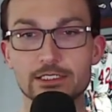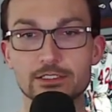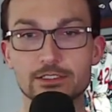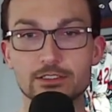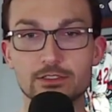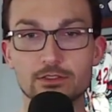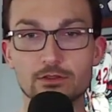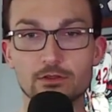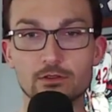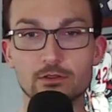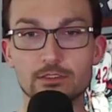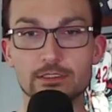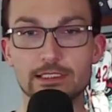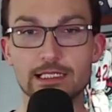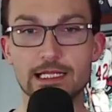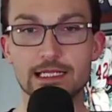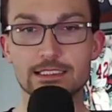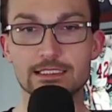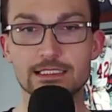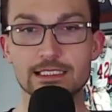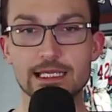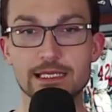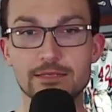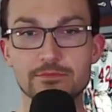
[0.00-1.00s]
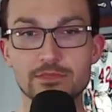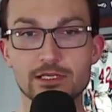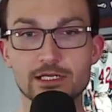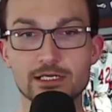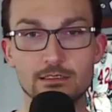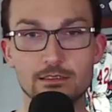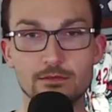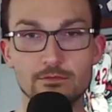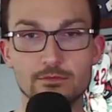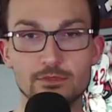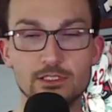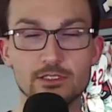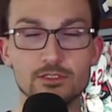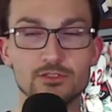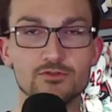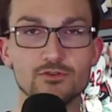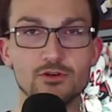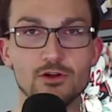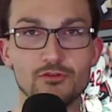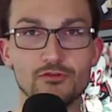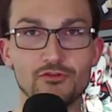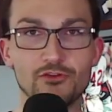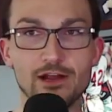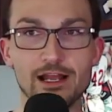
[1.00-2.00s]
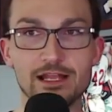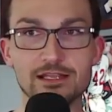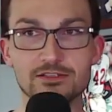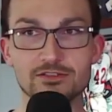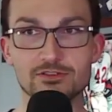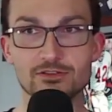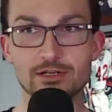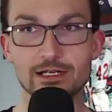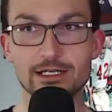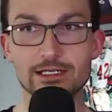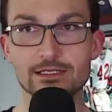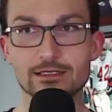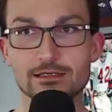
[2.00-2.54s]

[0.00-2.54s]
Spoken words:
years old that same year. But those were all friends, right?